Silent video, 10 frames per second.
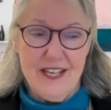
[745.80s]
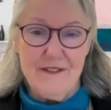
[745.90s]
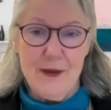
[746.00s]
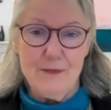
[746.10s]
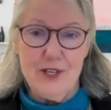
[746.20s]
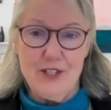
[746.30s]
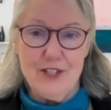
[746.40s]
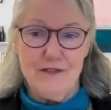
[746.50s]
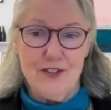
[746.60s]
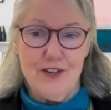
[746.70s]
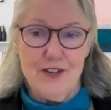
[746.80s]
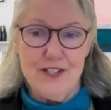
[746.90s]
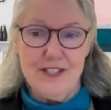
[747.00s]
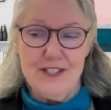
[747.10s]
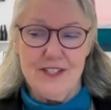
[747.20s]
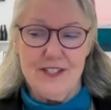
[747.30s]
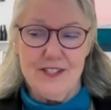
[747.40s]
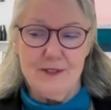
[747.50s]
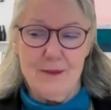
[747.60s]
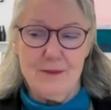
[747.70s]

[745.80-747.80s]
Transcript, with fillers: that vibration of narcissism